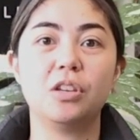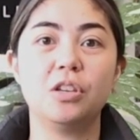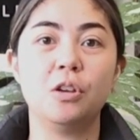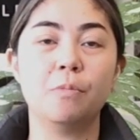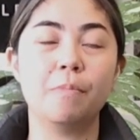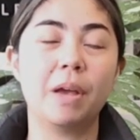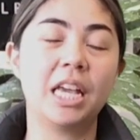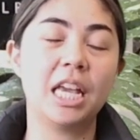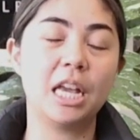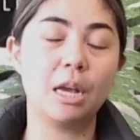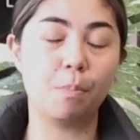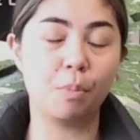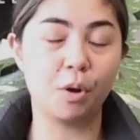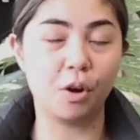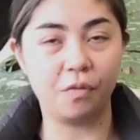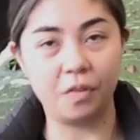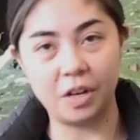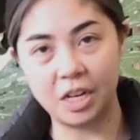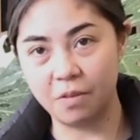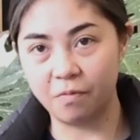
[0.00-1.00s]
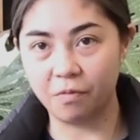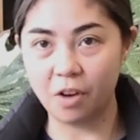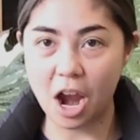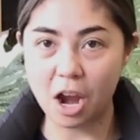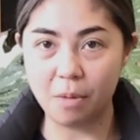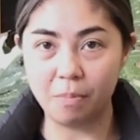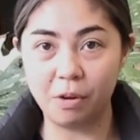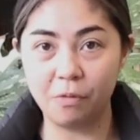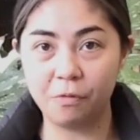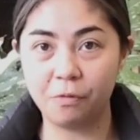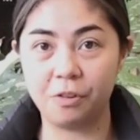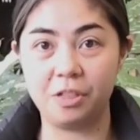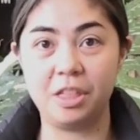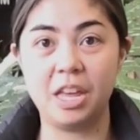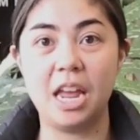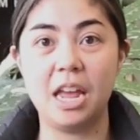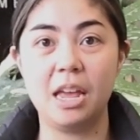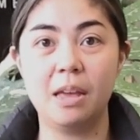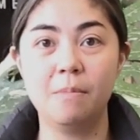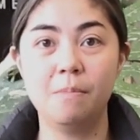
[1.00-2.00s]
You're making a perfect environment for
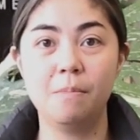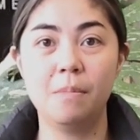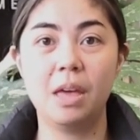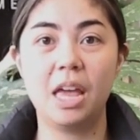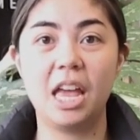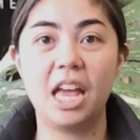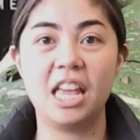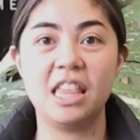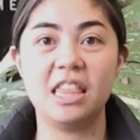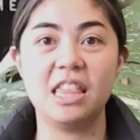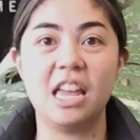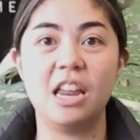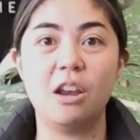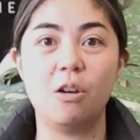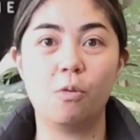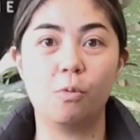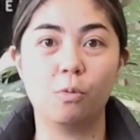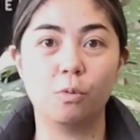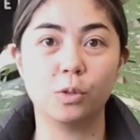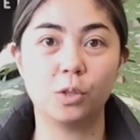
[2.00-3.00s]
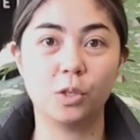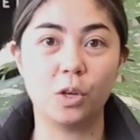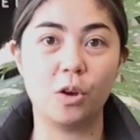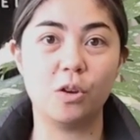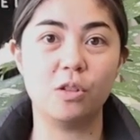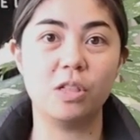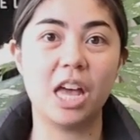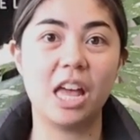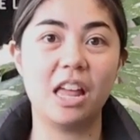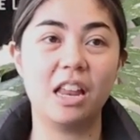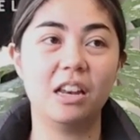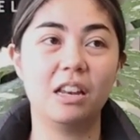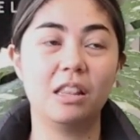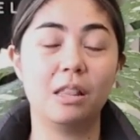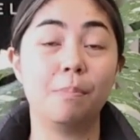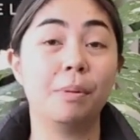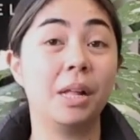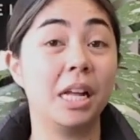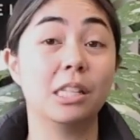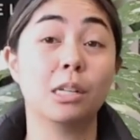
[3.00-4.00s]
them, and then also that
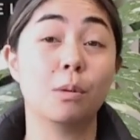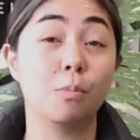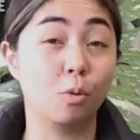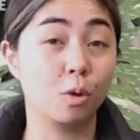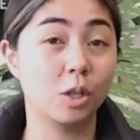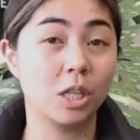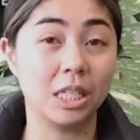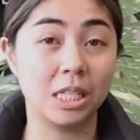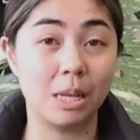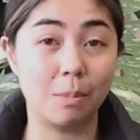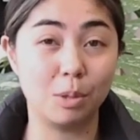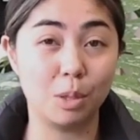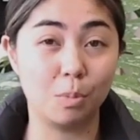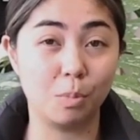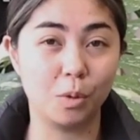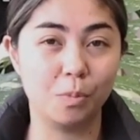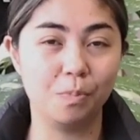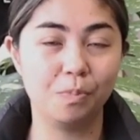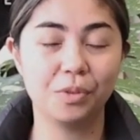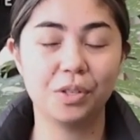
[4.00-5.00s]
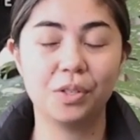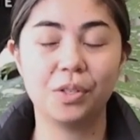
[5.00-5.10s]
the plants are more susceptible.